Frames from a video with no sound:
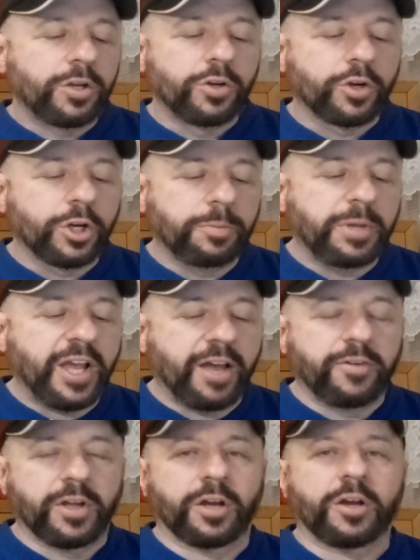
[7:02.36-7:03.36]
You're going to be
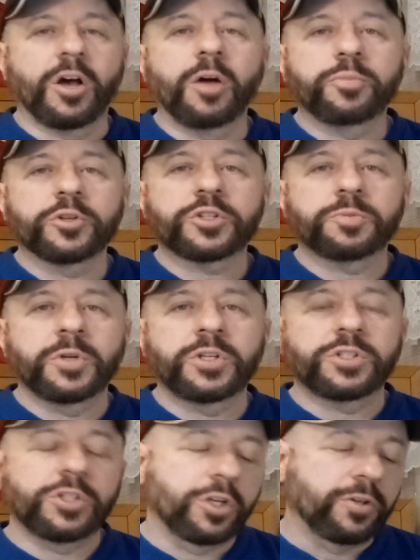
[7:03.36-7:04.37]
having
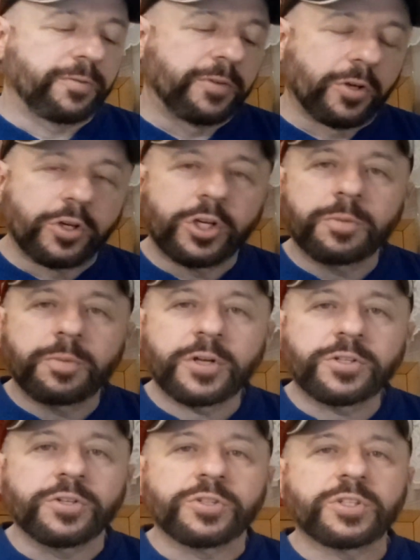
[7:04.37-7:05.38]
accomplishments. You're going to feel good
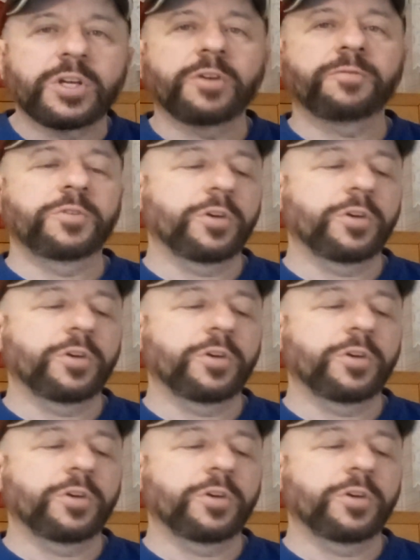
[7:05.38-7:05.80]
about yourself.